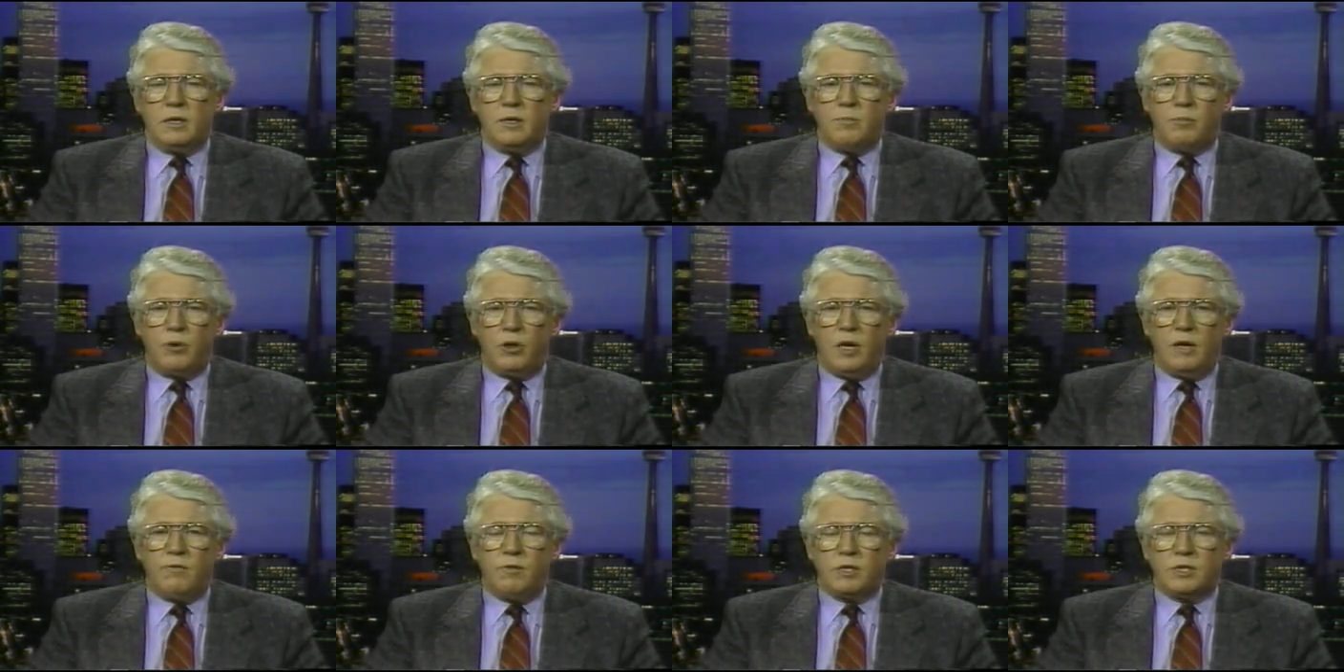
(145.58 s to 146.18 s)

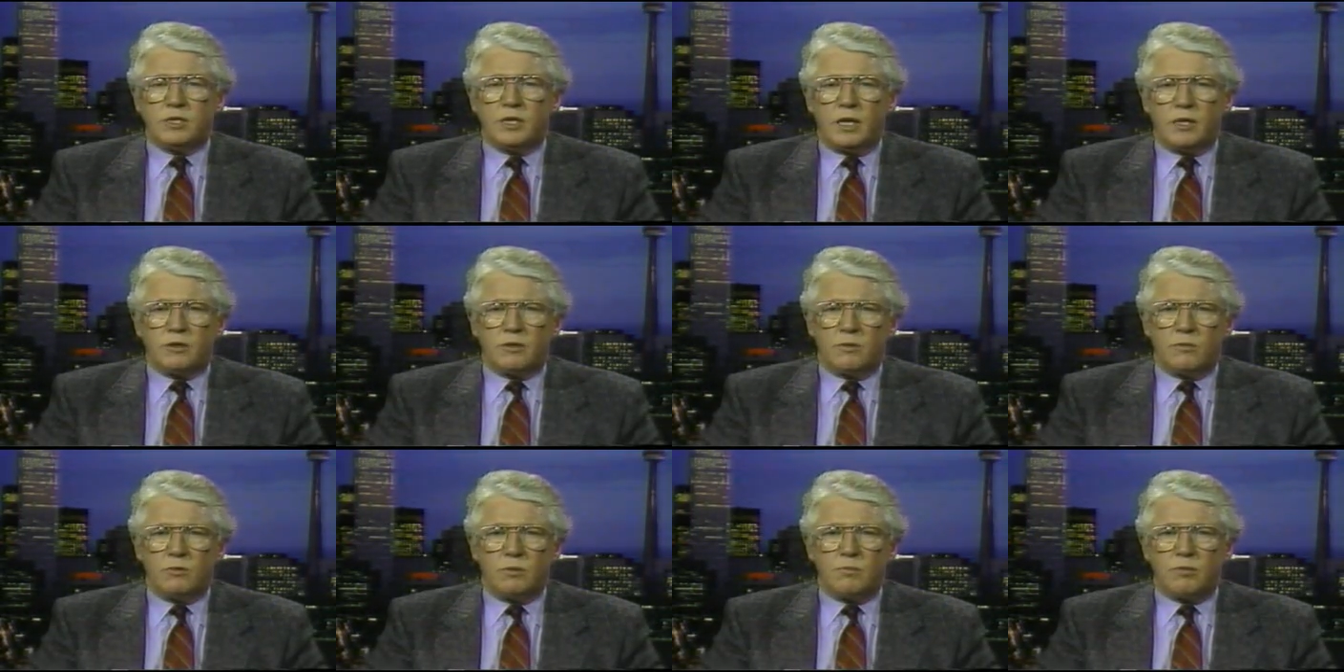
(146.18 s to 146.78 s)
Private
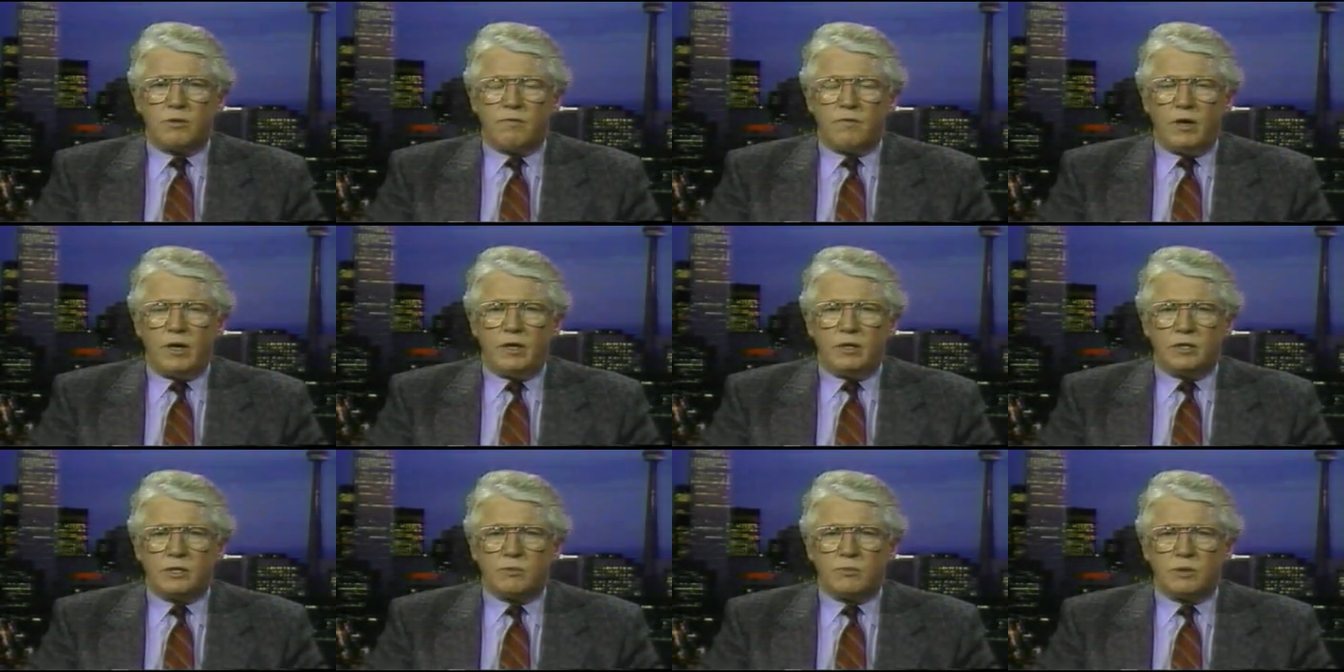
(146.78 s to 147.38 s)
sector would
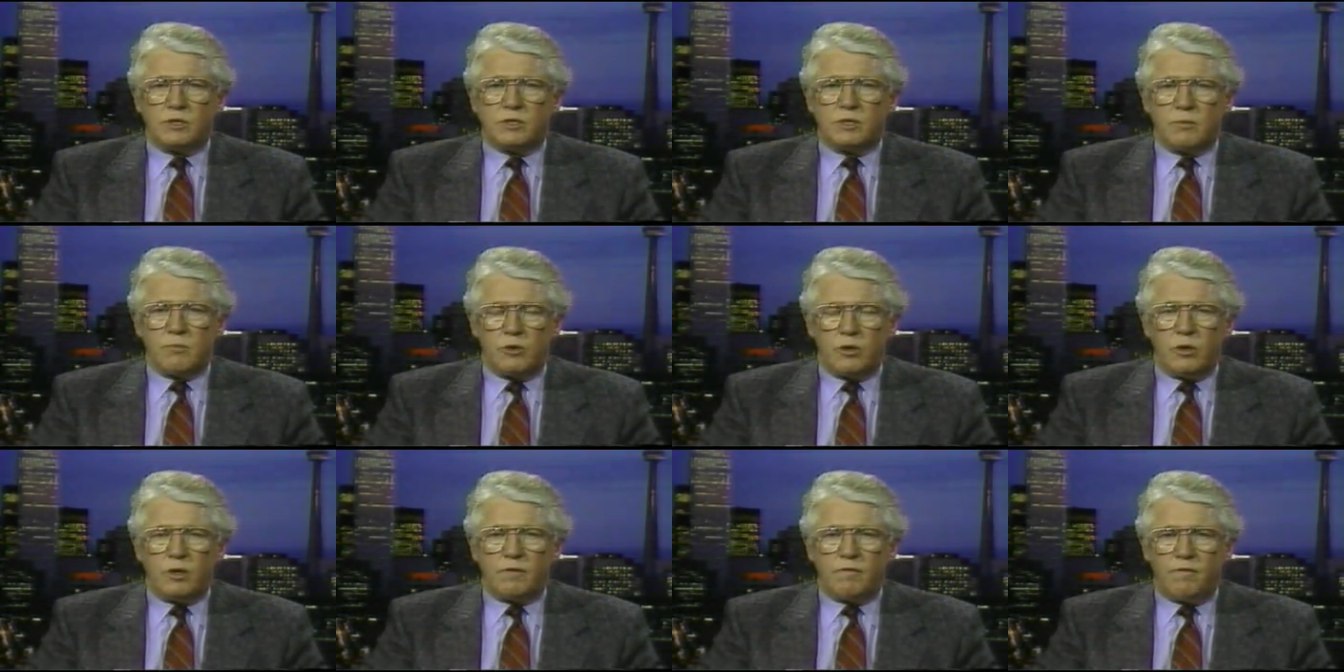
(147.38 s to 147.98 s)
provide us with some
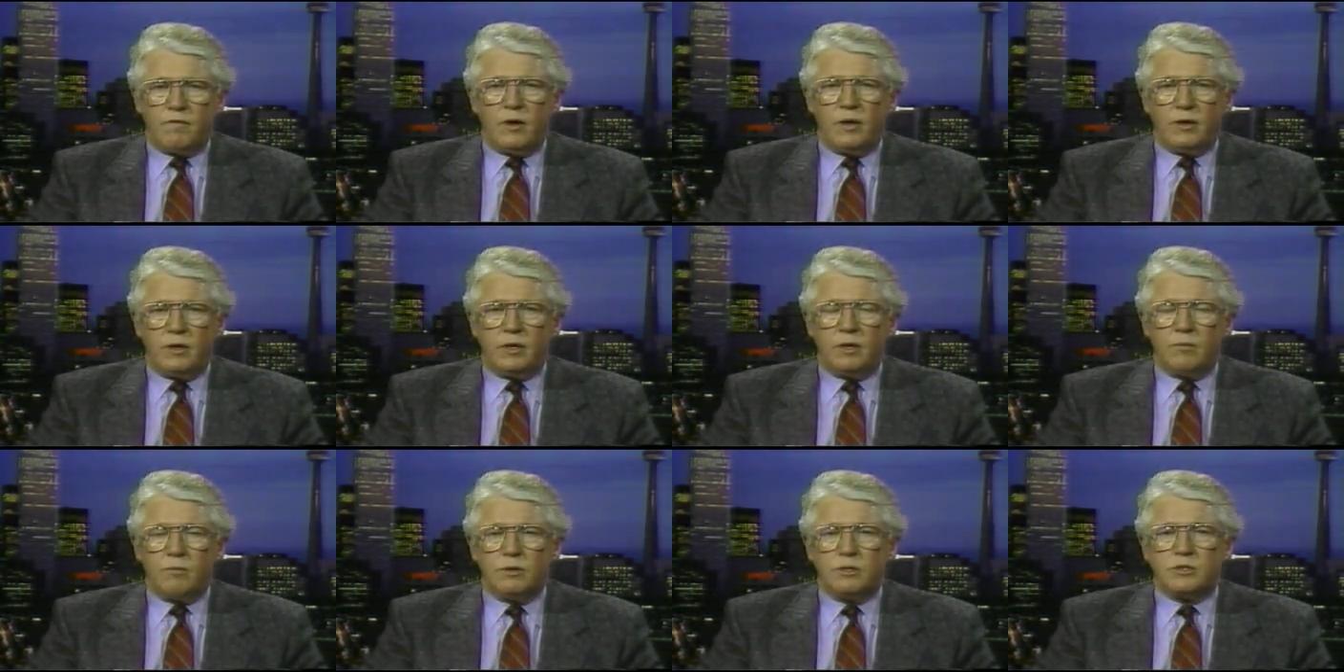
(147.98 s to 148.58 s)
early
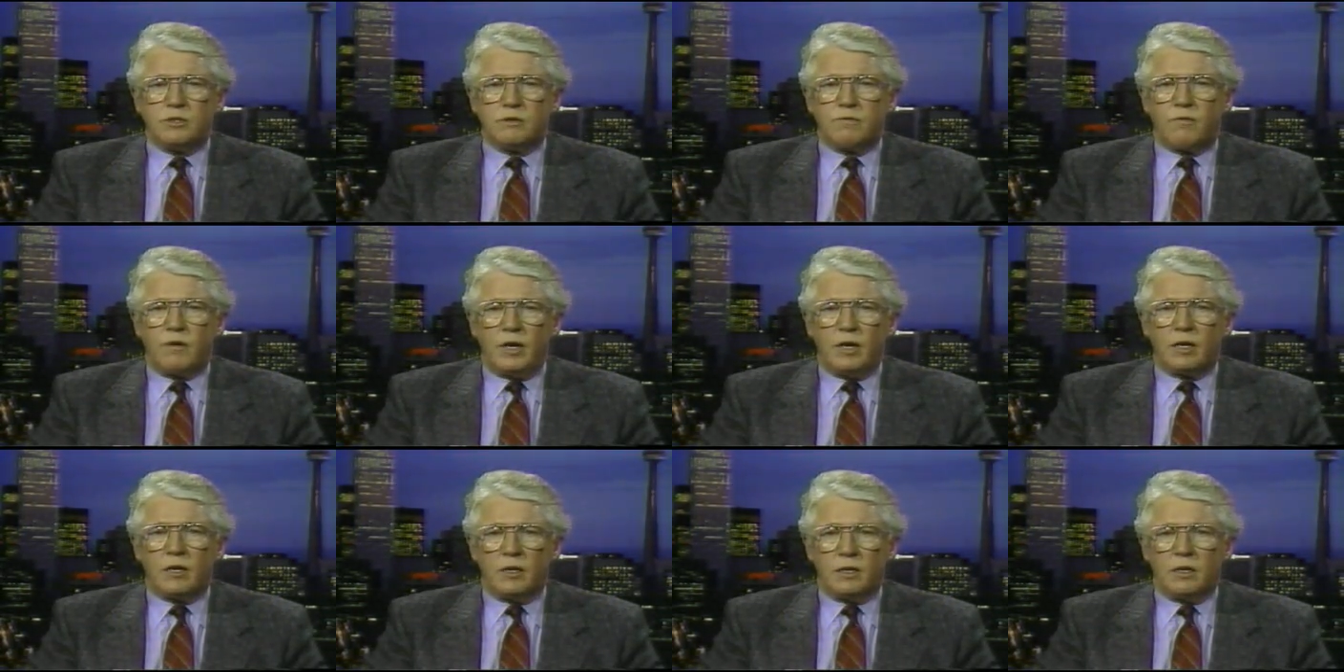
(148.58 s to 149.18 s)
funding, which
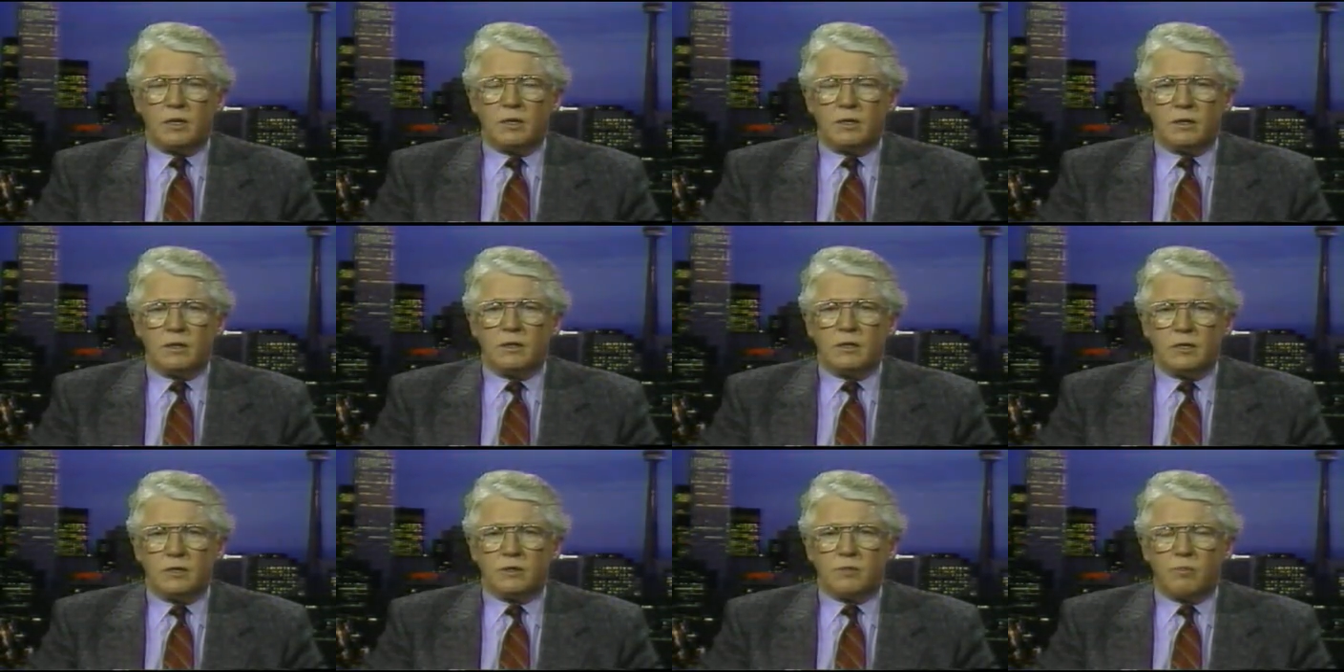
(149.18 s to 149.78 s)
frankly
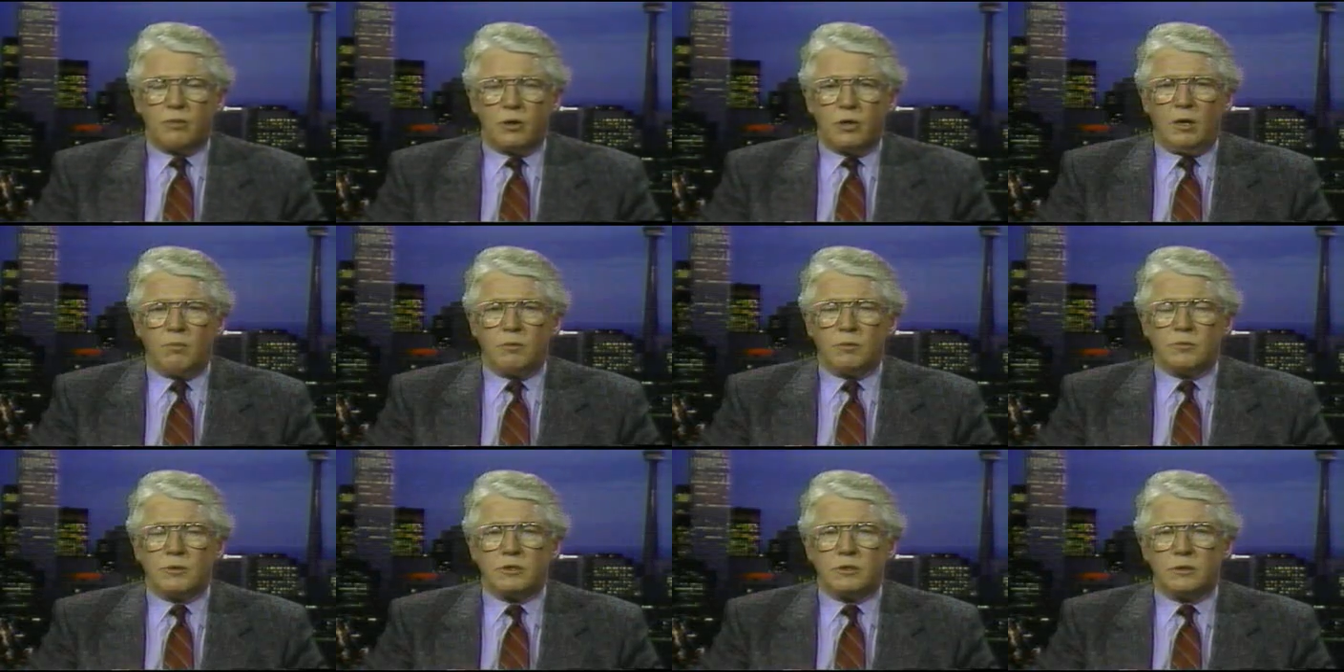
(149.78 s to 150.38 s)
is a
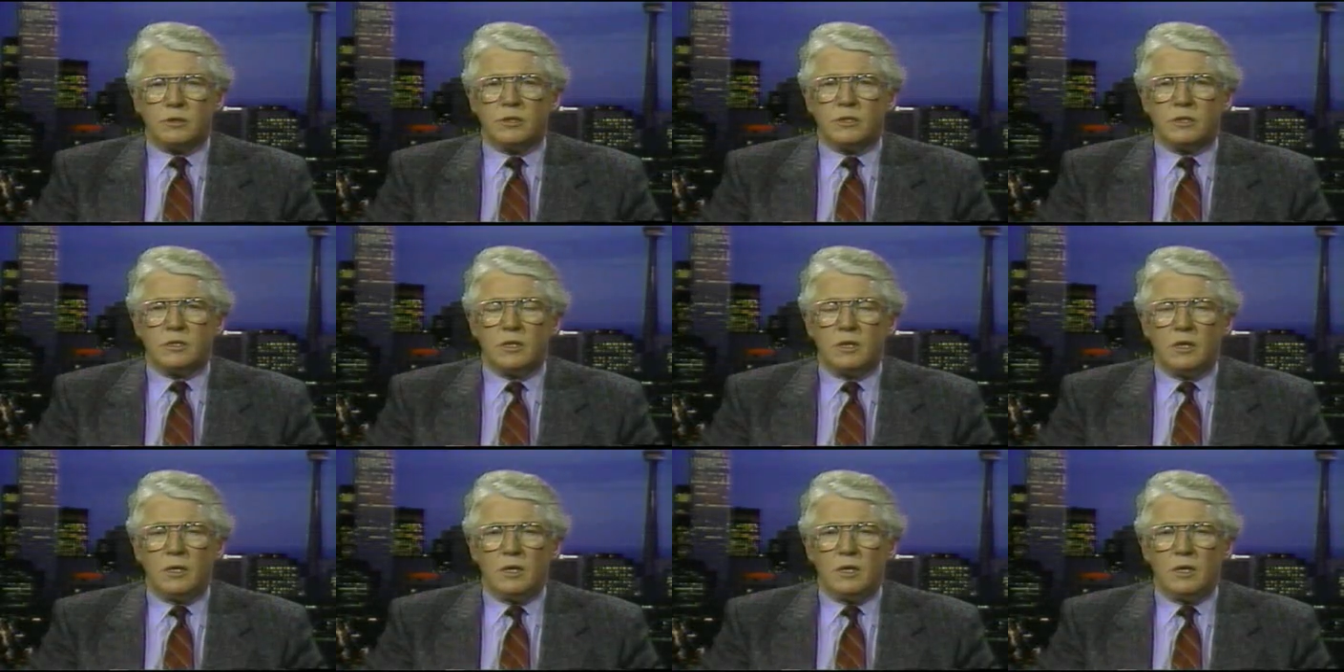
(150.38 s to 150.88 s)
problem to us,